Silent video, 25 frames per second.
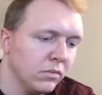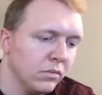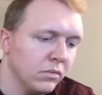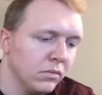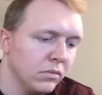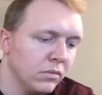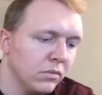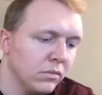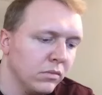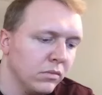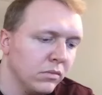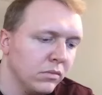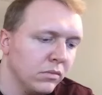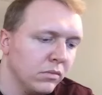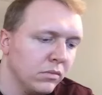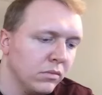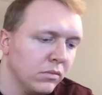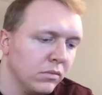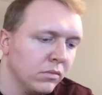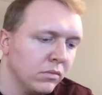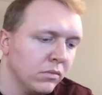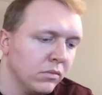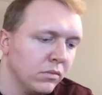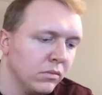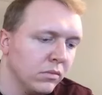
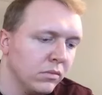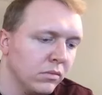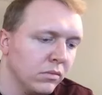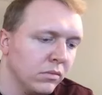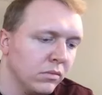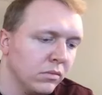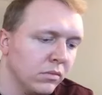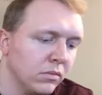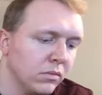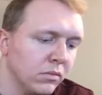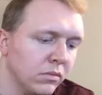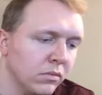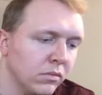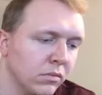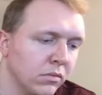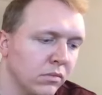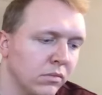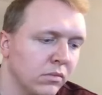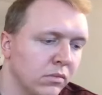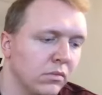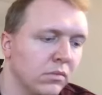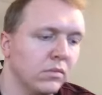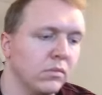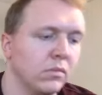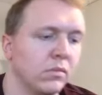
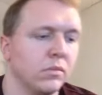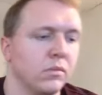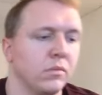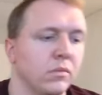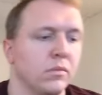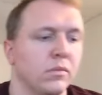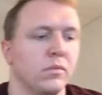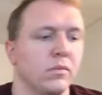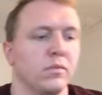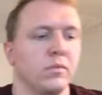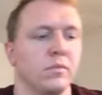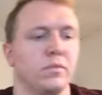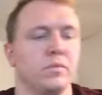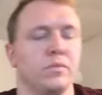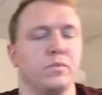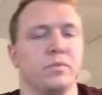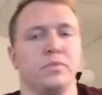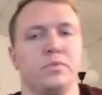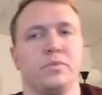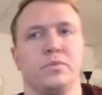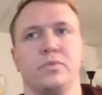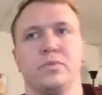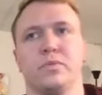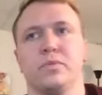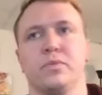
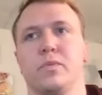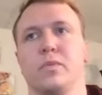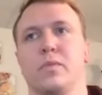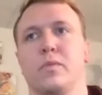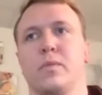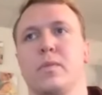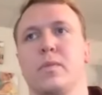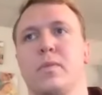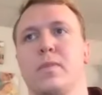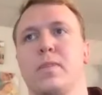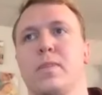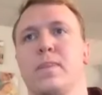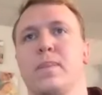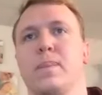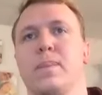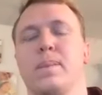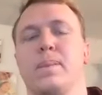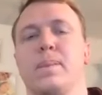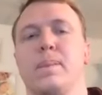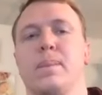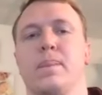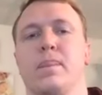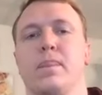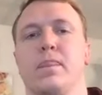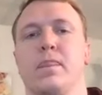
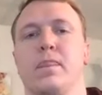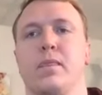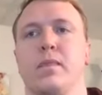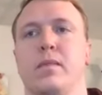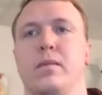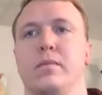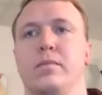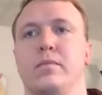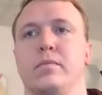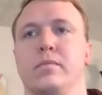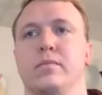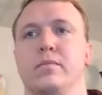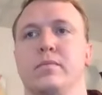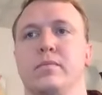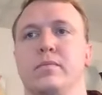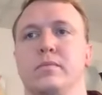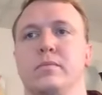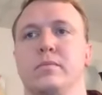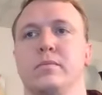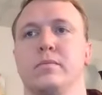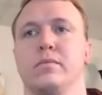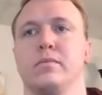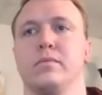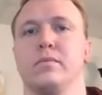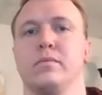
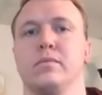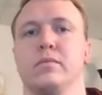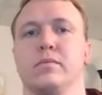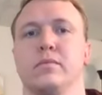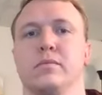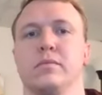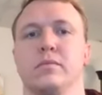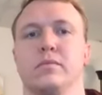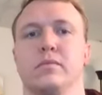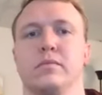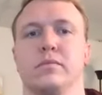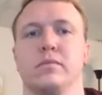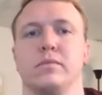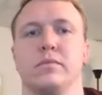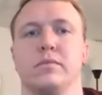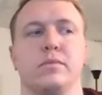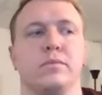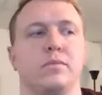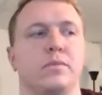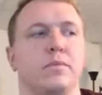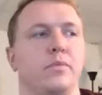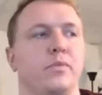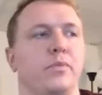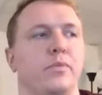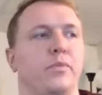
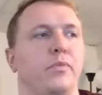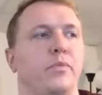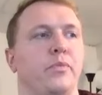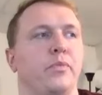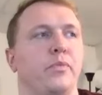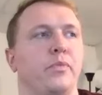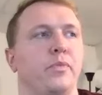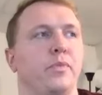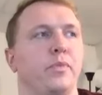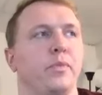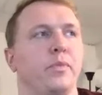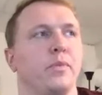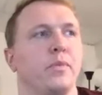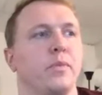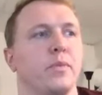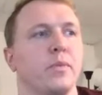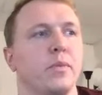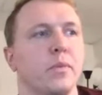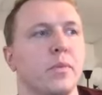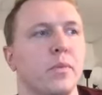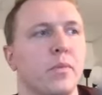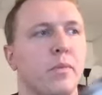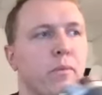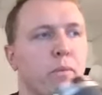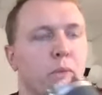
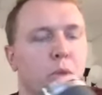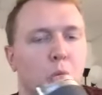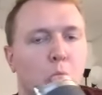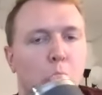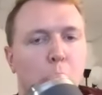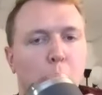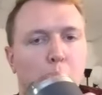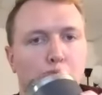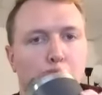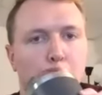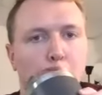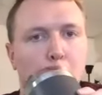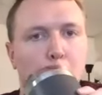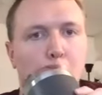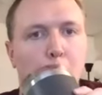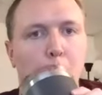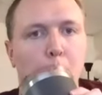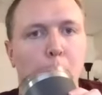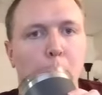[no speech]